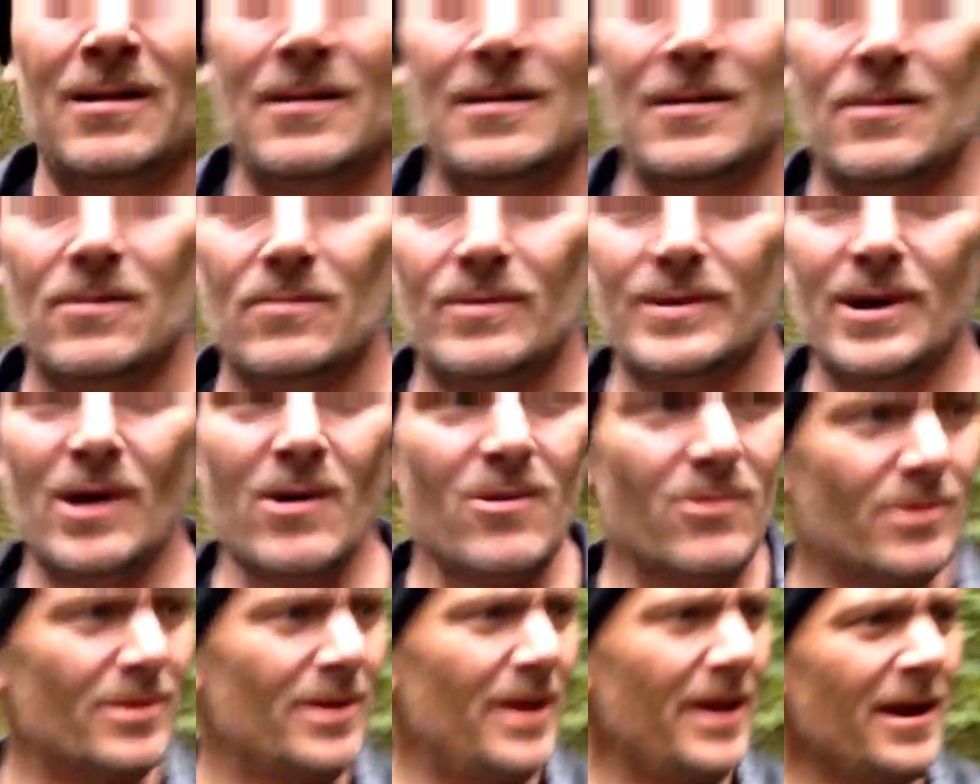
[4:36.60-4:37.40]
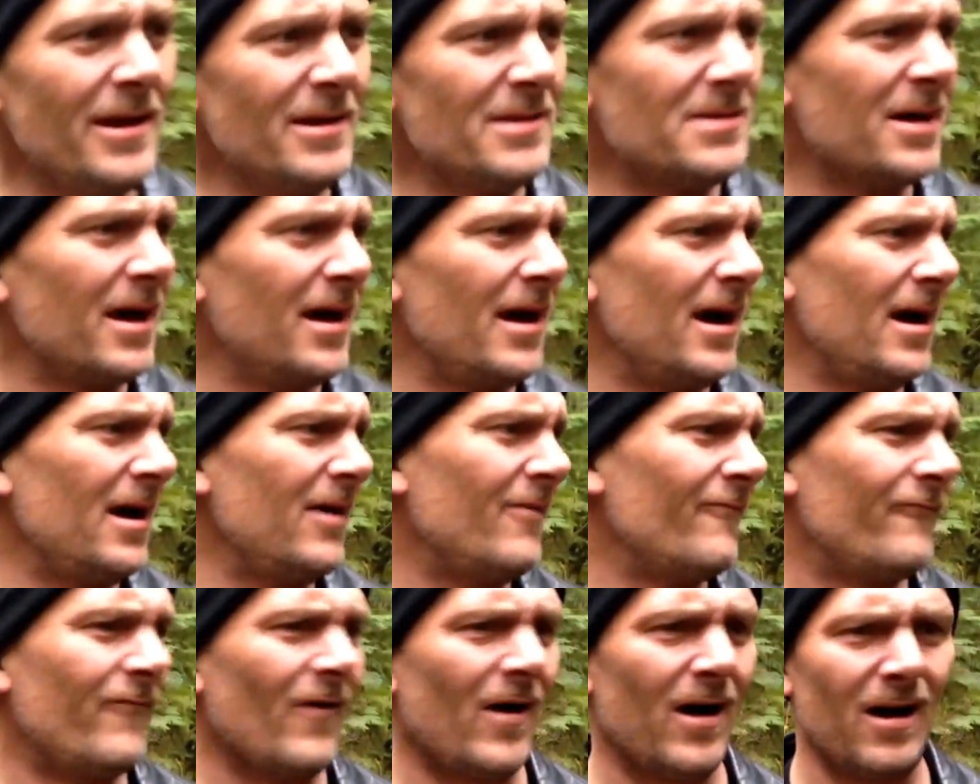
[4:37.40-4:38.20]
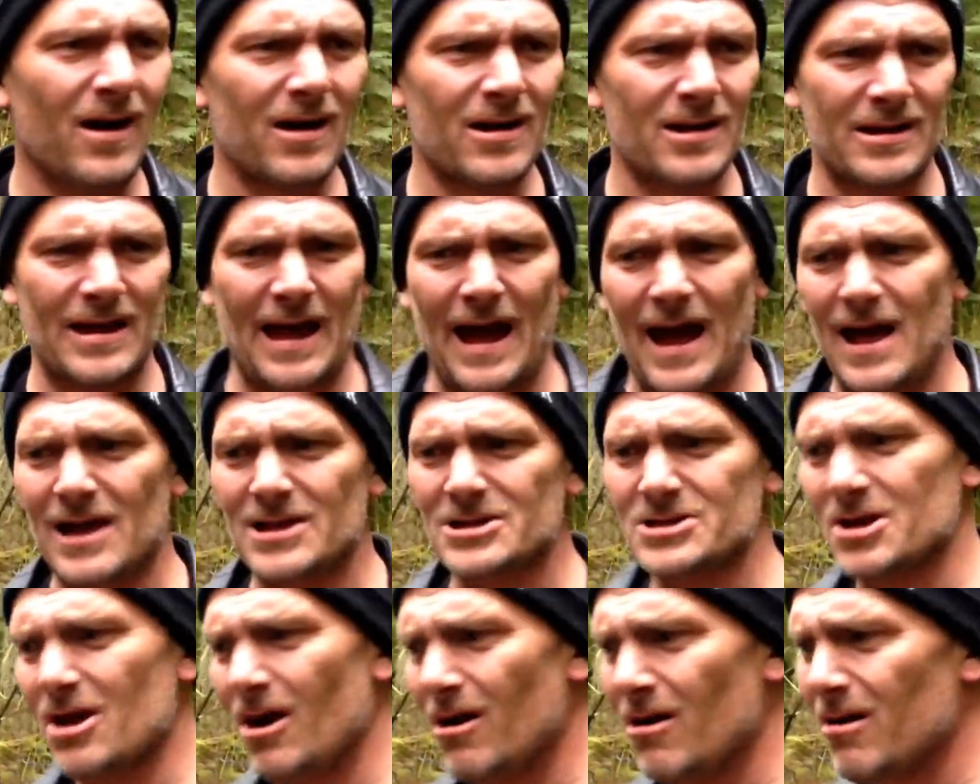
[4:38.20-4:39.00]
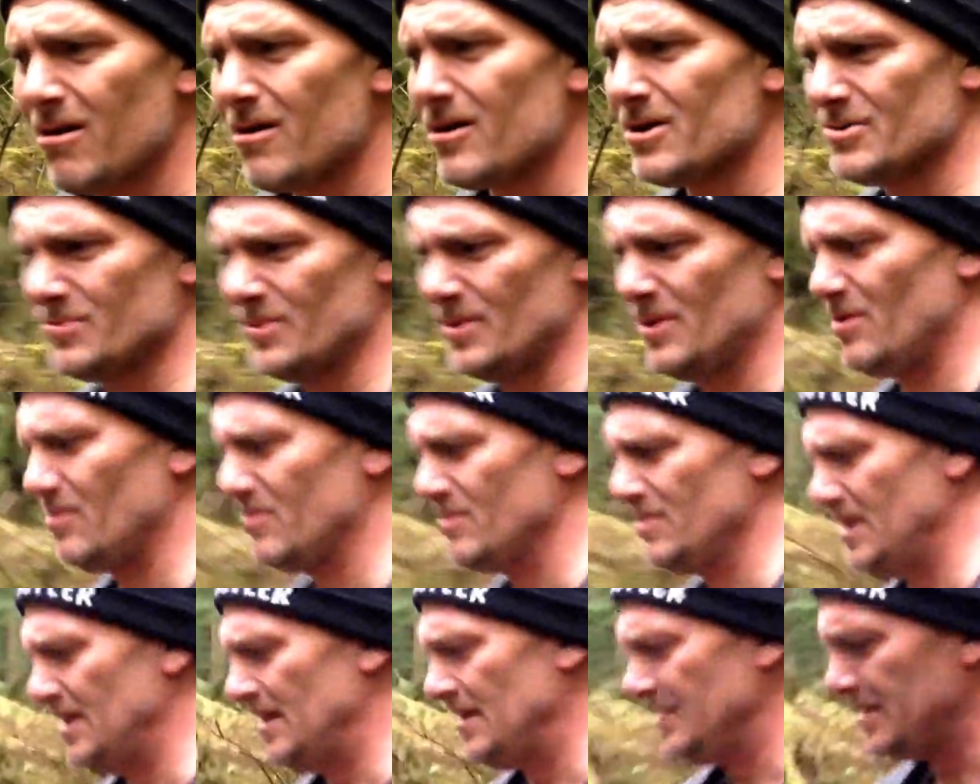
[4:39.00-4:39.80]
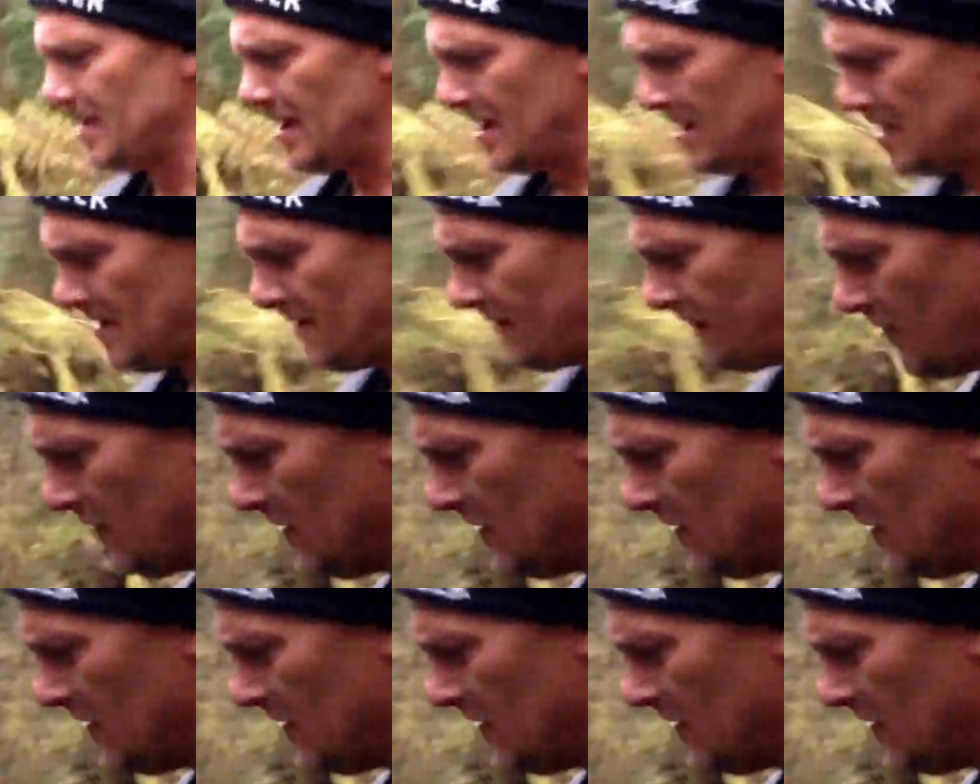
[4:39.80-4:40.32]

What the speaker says: We don't need to have gas cars. We don't need to have